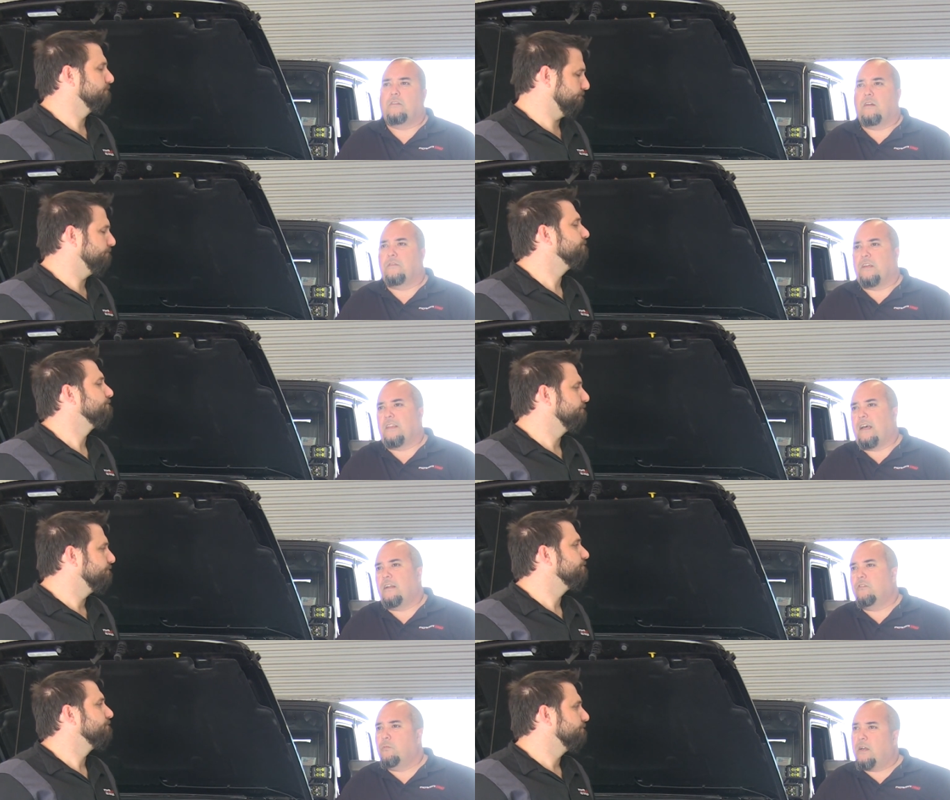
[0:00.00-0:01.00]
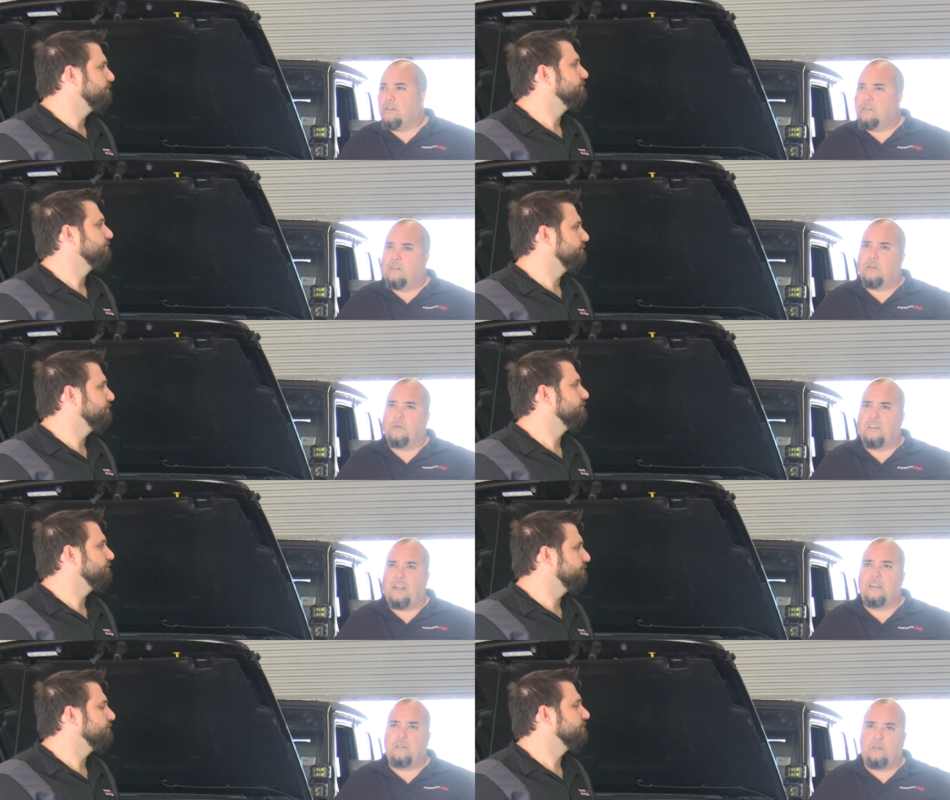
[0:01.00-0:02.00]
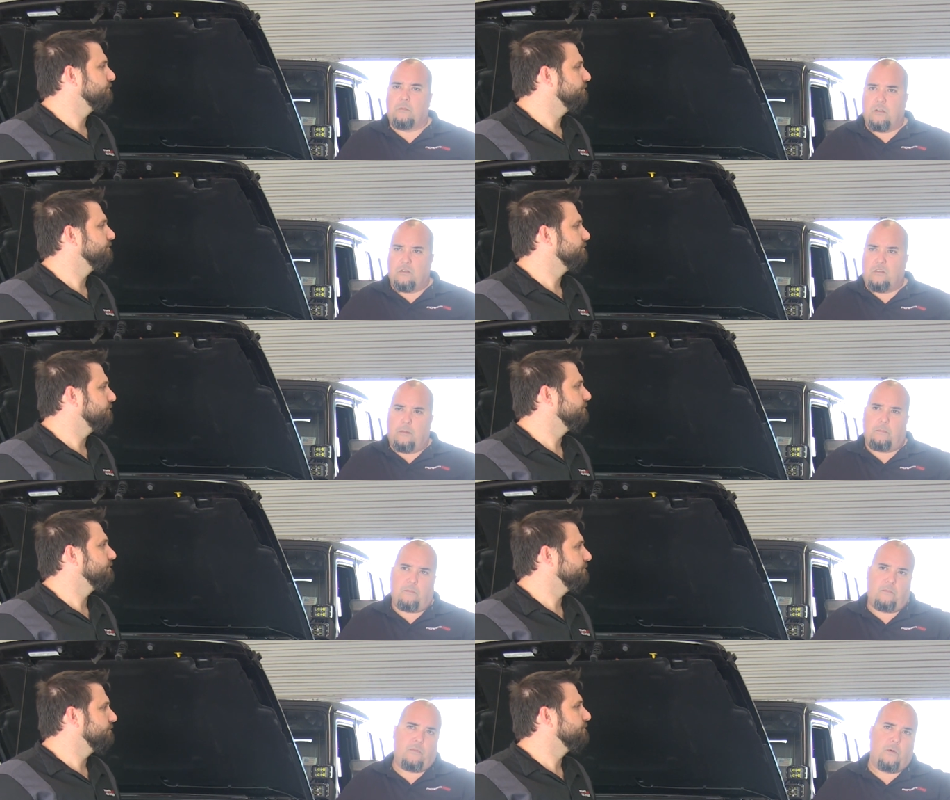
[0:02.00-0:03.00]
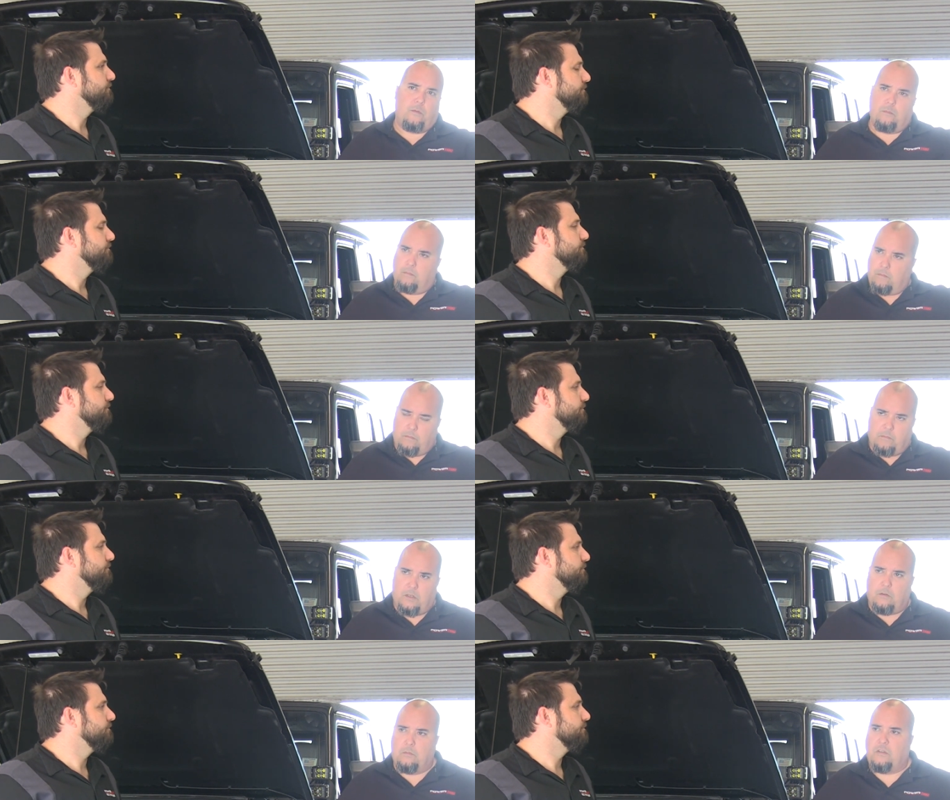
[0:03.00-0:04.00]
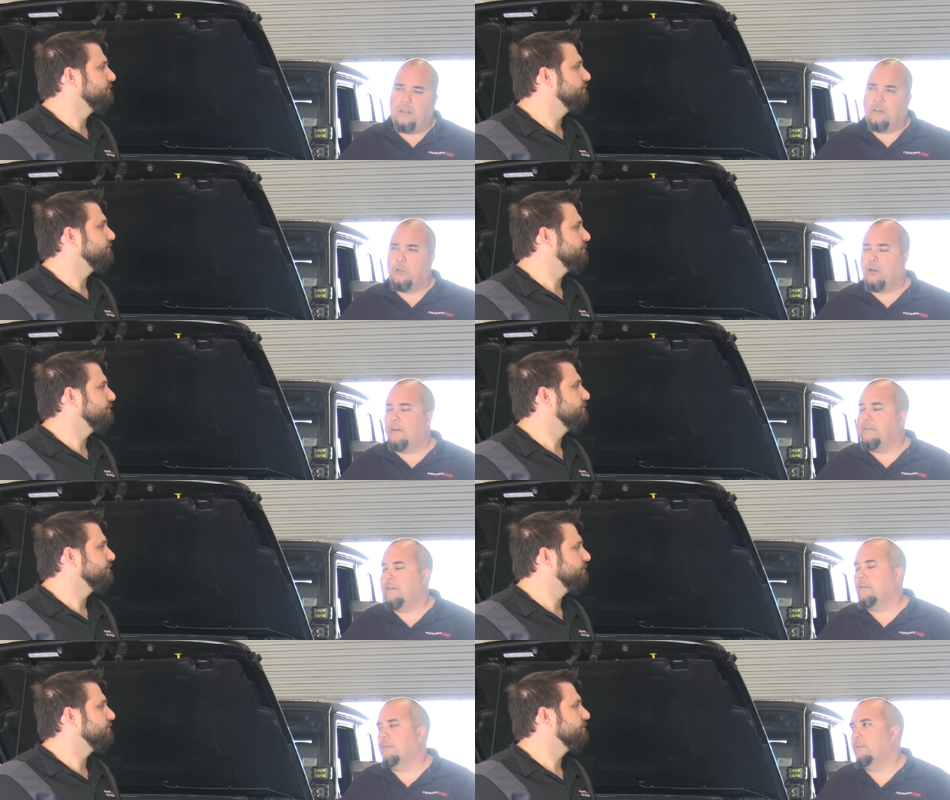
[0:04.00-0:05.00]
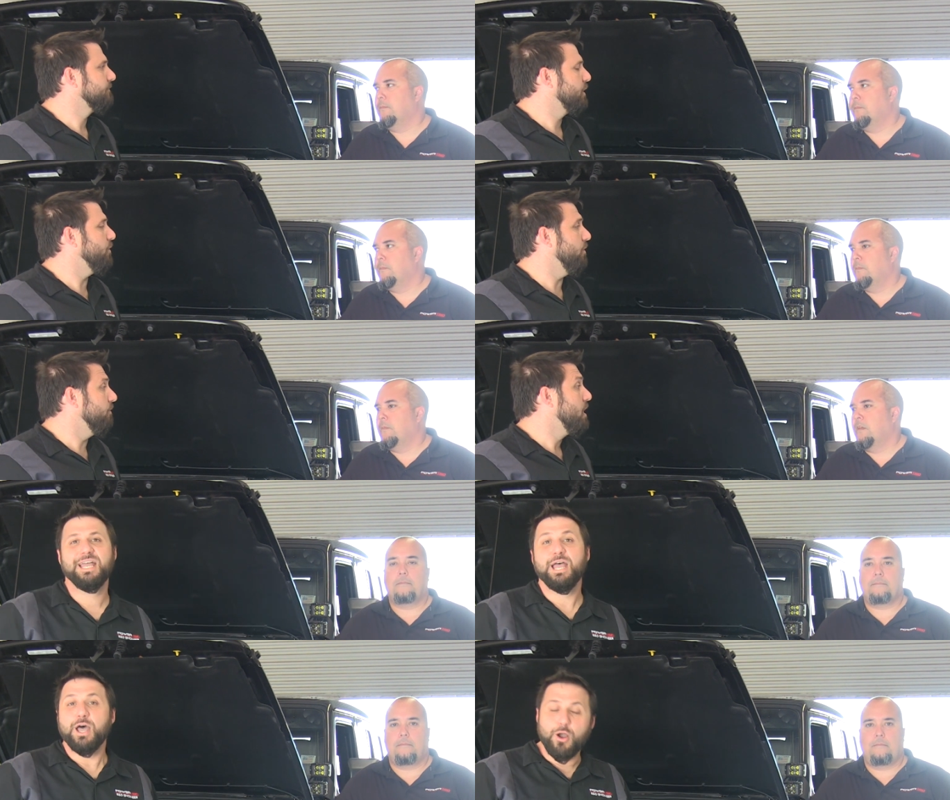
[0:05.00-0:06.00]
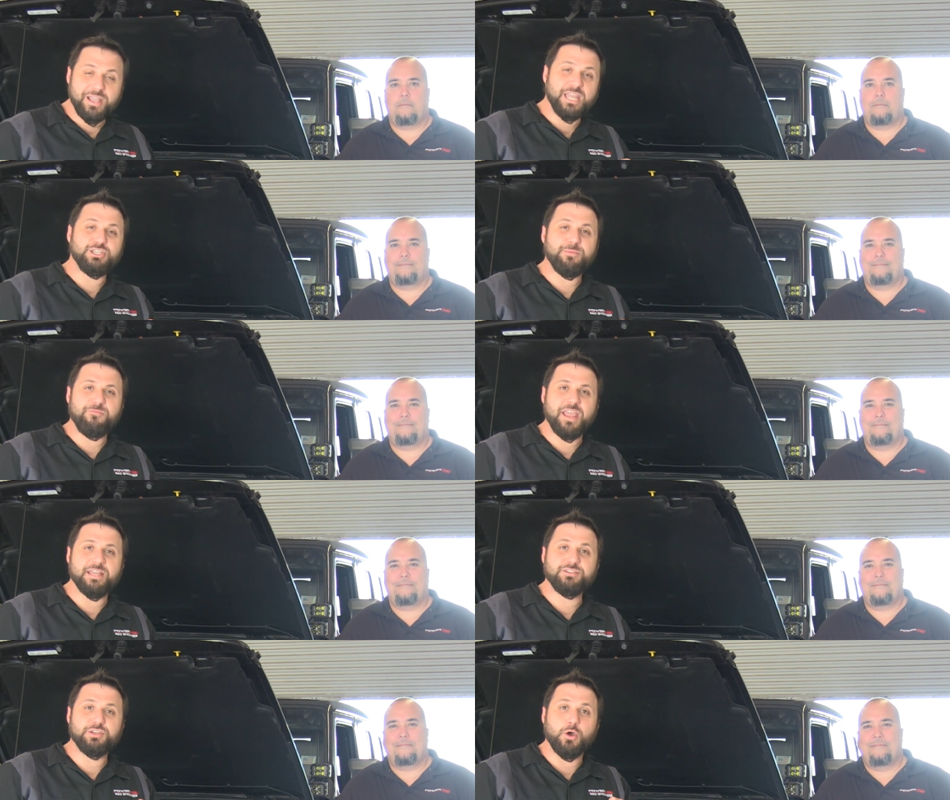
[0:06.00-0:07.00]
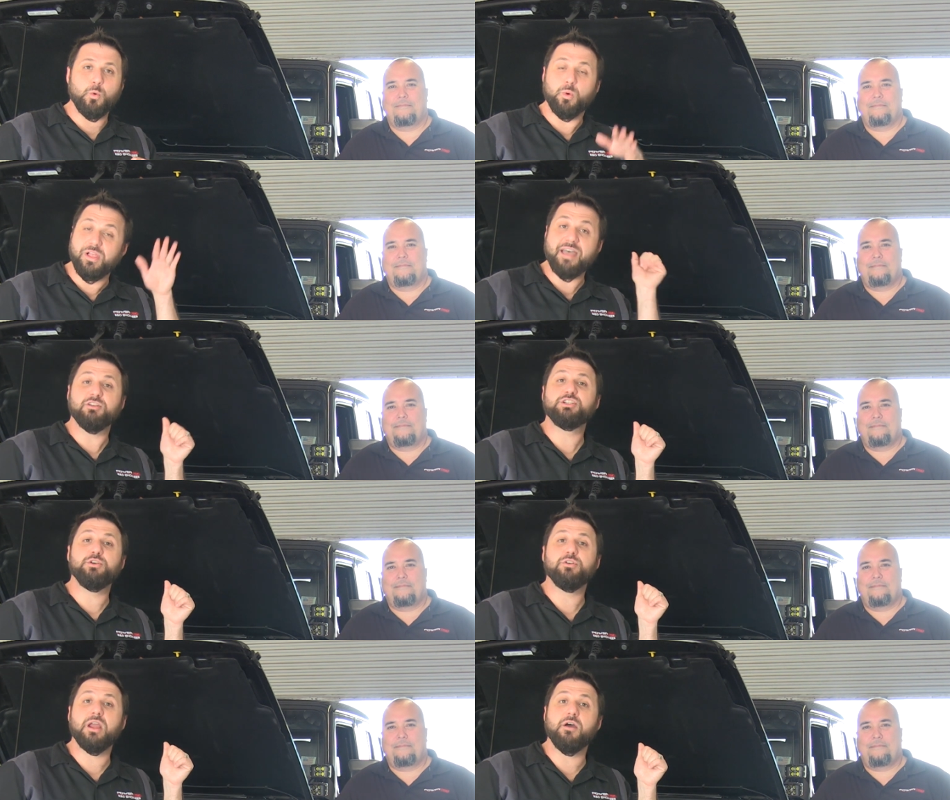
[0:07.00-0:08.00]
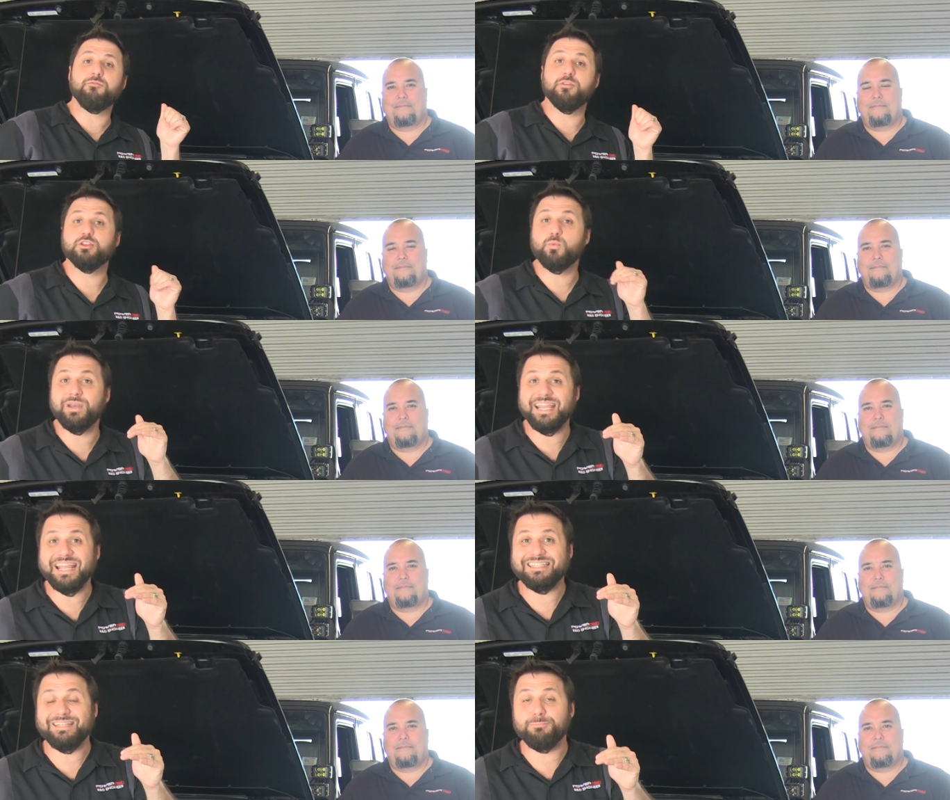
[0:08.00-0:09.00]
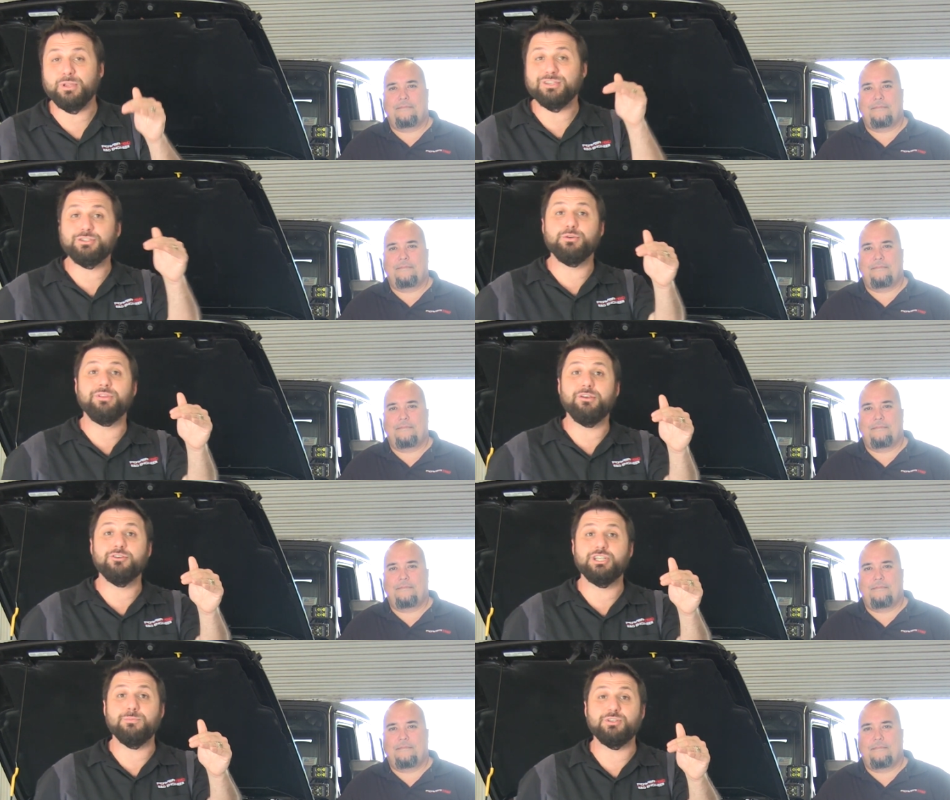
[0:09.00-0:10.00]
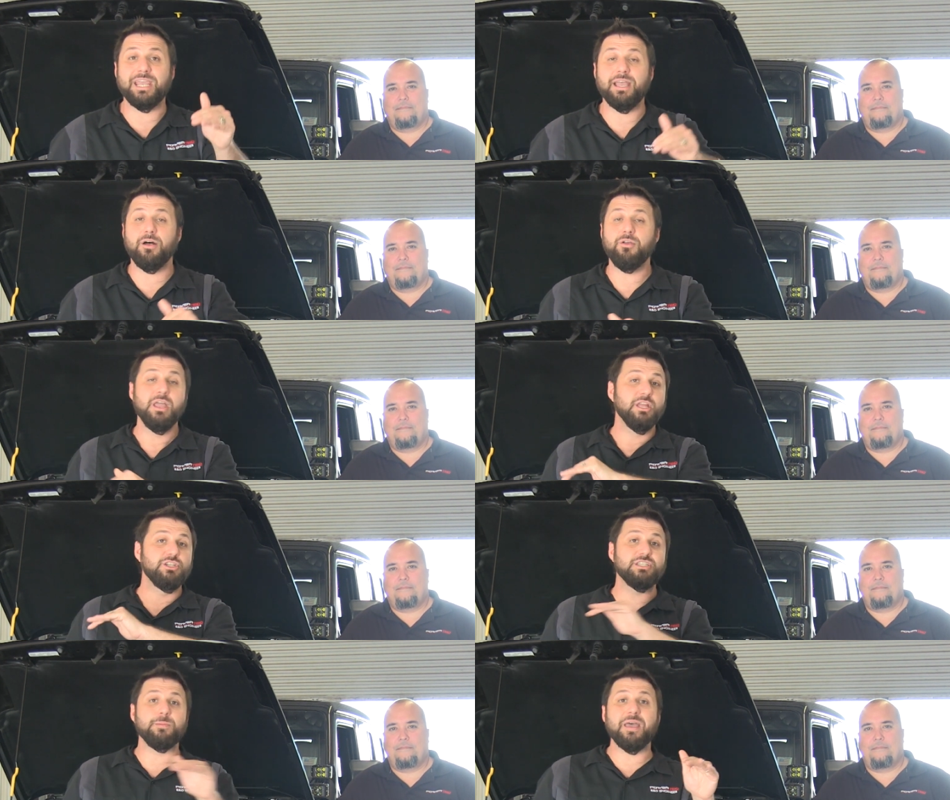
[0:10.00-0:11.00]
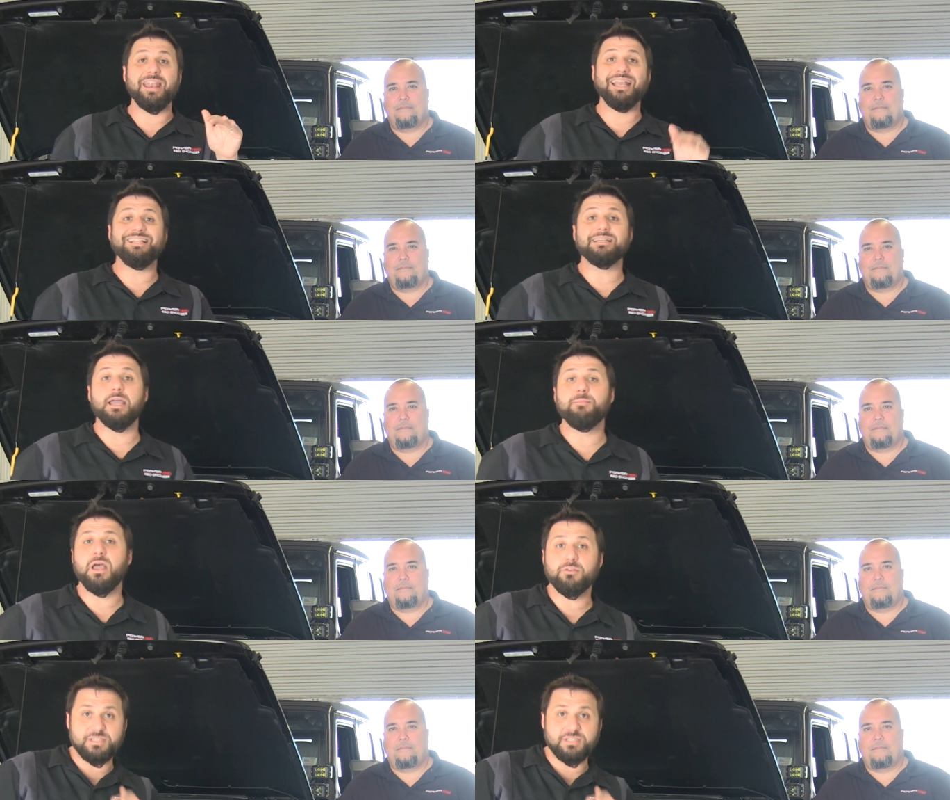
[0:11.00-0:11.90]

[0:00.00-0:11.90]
Speaker 1: stuff like that, as well as still retaining some good zip for, you know, daily driving. Cool.
Speaker 2: Okay, Jeep fans, so we'll have a tuner out for the 2018 plus 2-liter Jeep JL just about any time now.